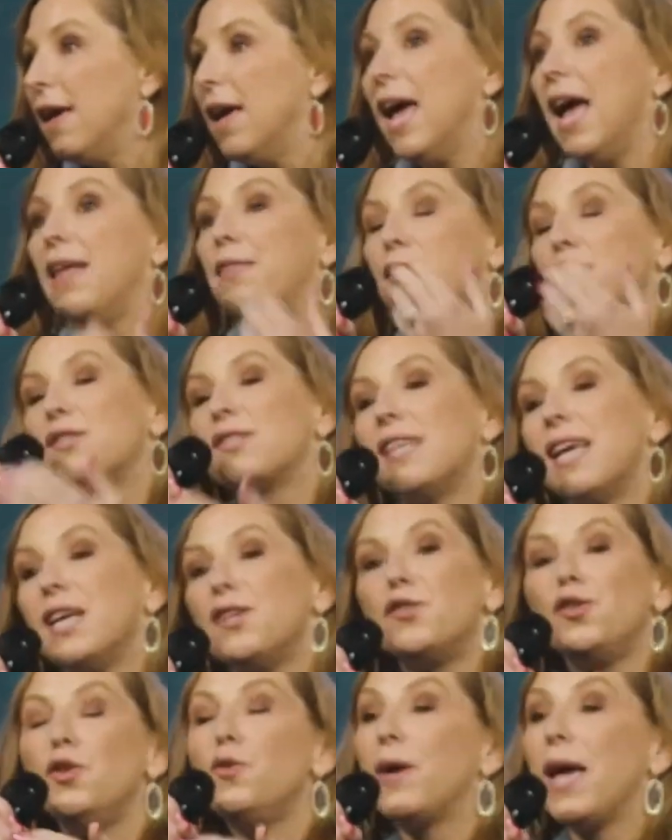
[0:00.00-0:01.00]
And there's
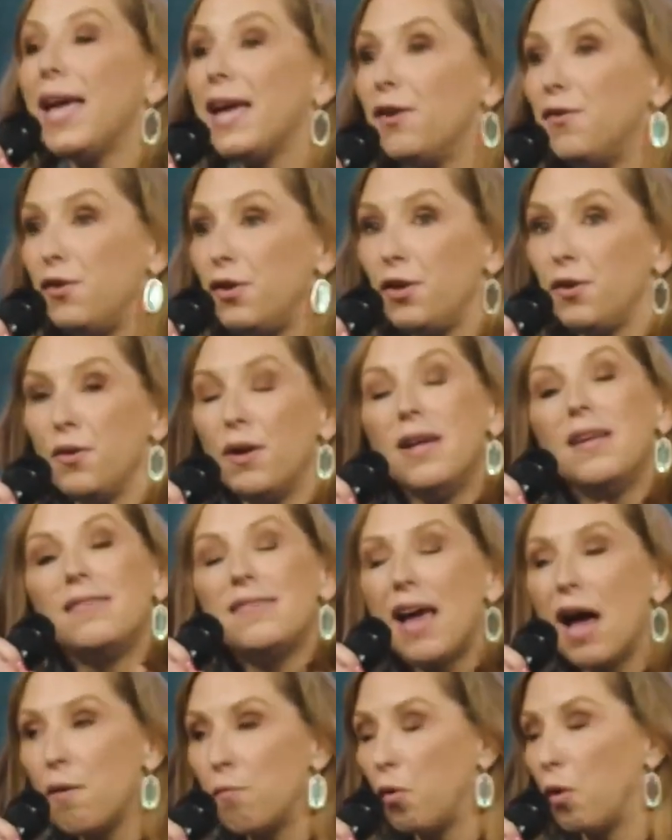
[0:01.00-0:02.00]
things you can do
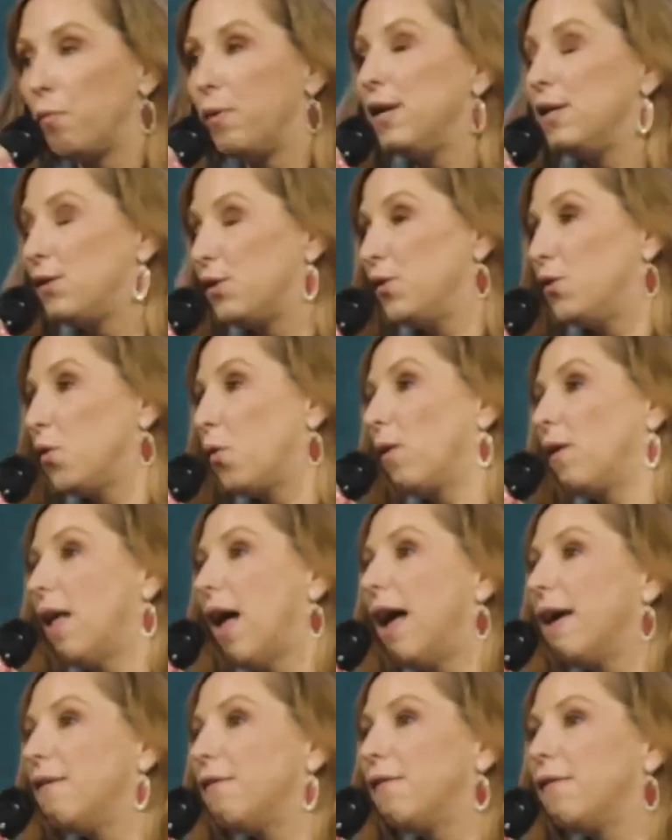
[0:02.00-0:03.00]
to have more peace in your
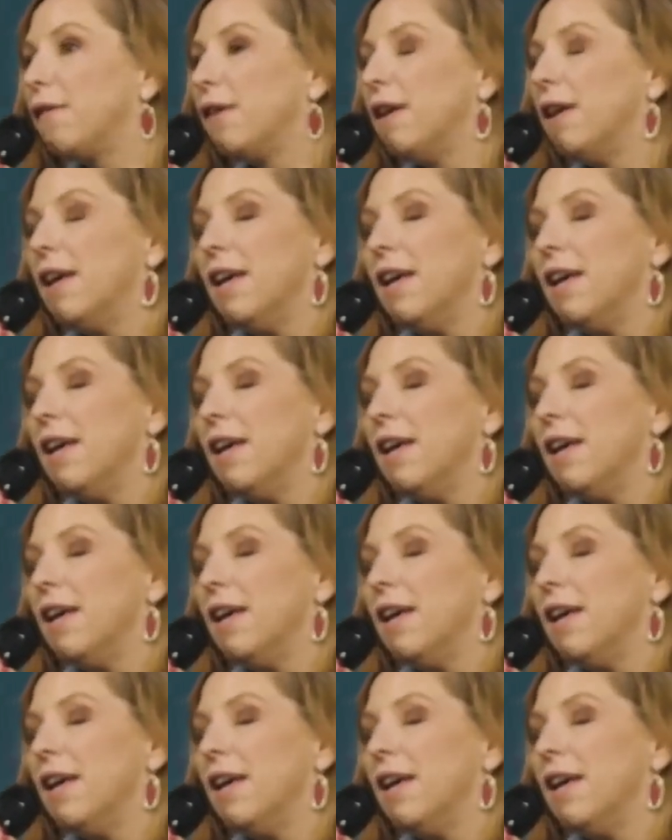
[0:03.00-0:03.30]
life.